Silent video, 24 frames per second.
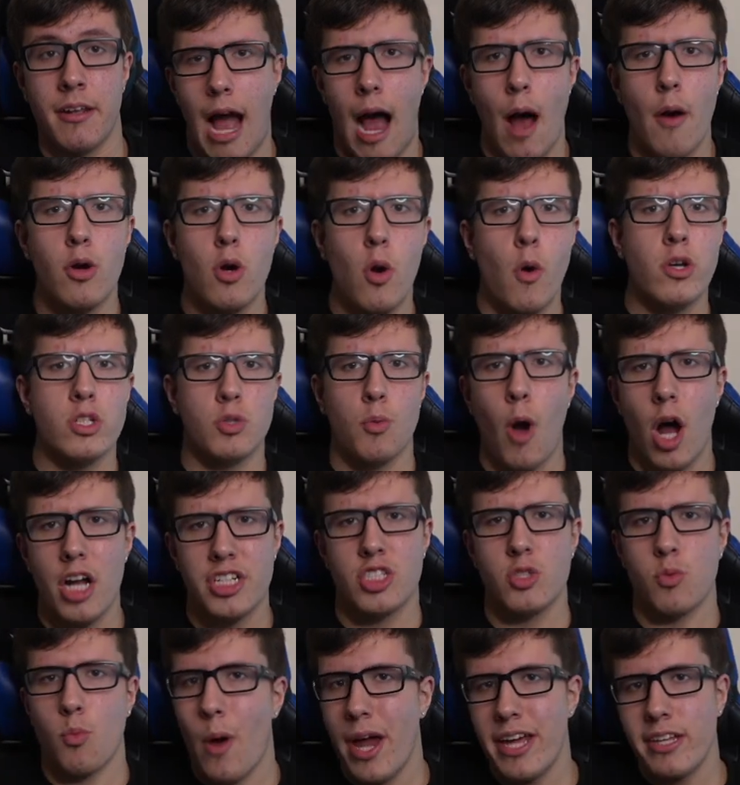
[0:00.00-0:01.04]
I would always watch
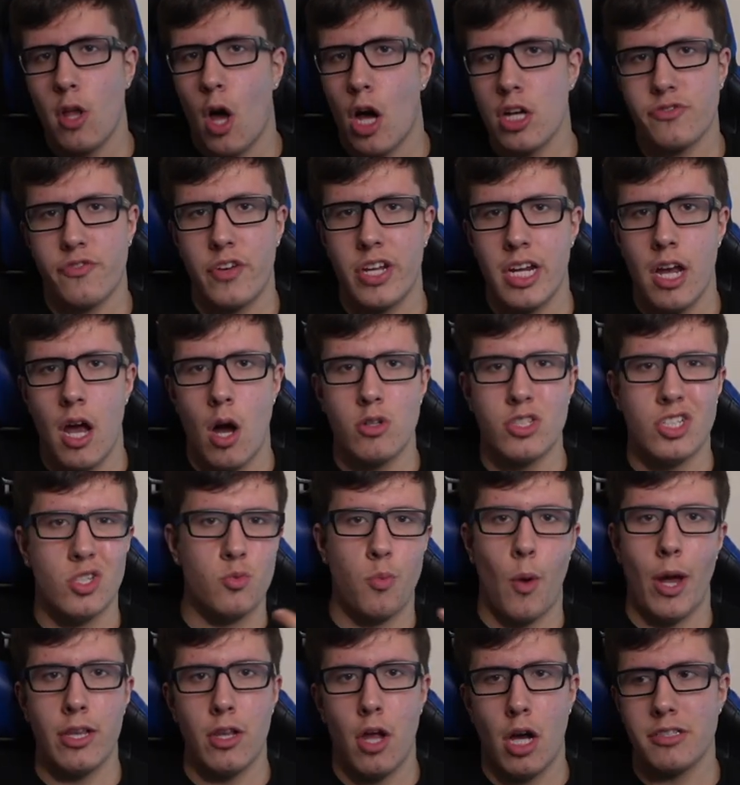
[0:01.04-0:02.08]
his weight loss videos, his
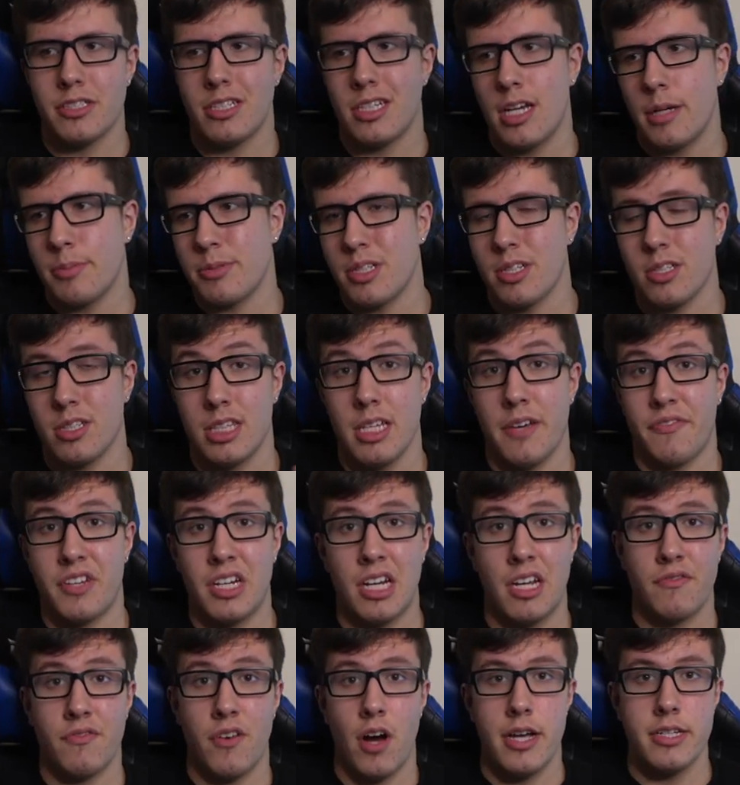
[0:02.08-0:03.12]
weight loss tips, his lifting
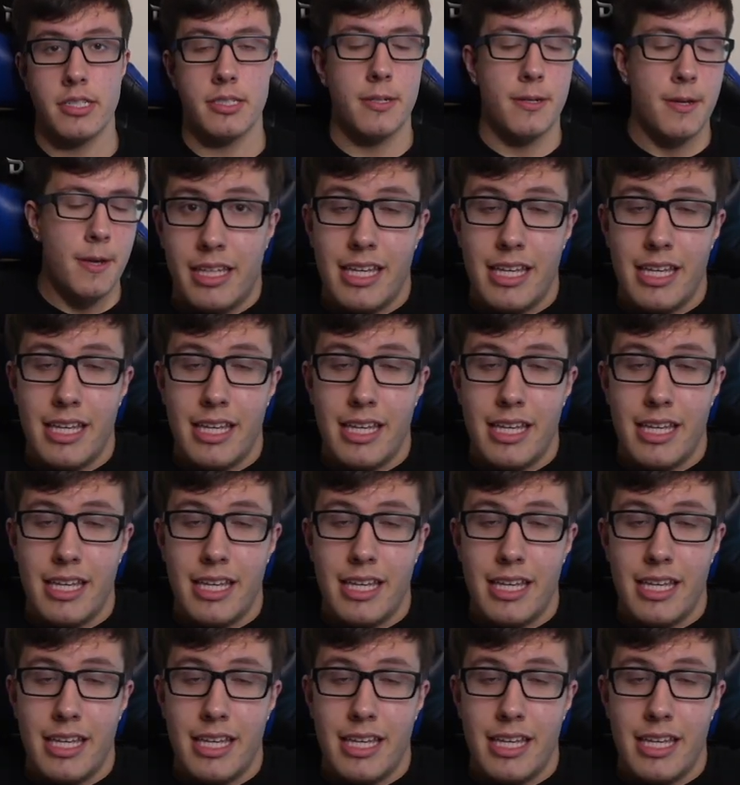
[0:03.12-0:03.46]
advice.